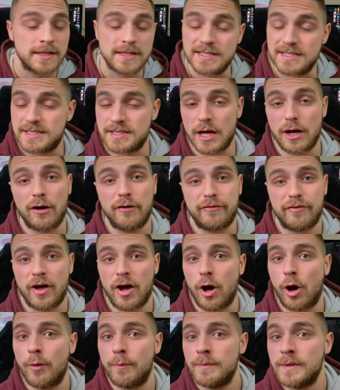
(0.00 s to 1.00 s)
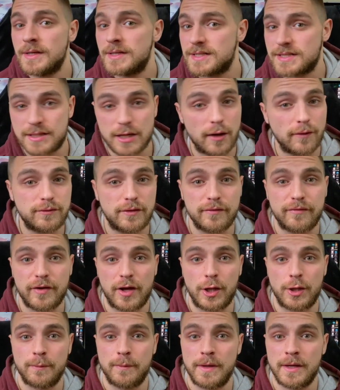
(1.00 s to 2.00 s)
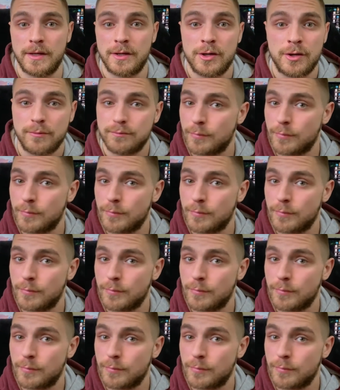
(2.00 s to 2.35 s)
self-help, self-development,